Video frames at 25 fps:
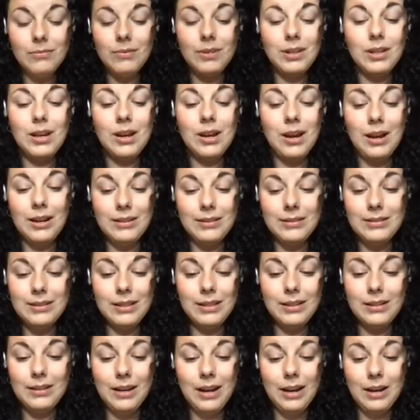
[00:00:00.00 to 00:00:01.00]

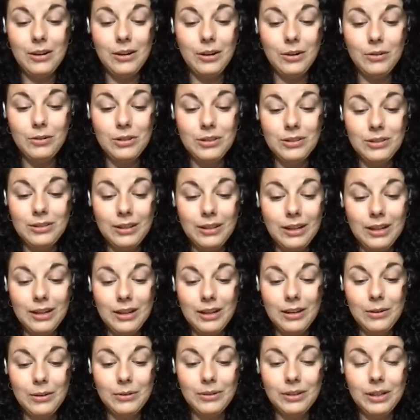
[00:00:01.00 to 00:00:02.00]
constant, I don't know, just like
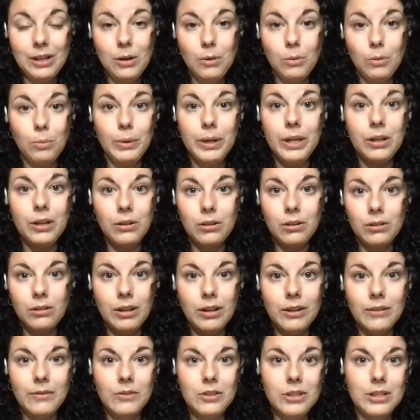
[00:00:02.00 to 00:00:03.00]
it was like a wheel
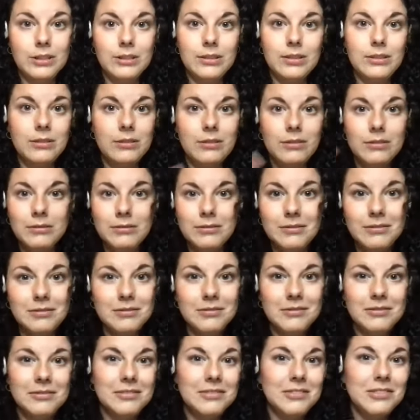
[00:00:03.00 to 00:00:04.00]
of just
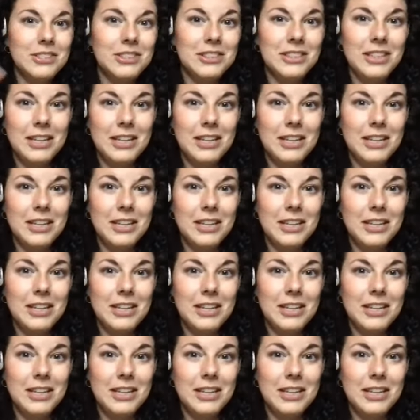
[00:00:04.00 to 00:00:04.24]
just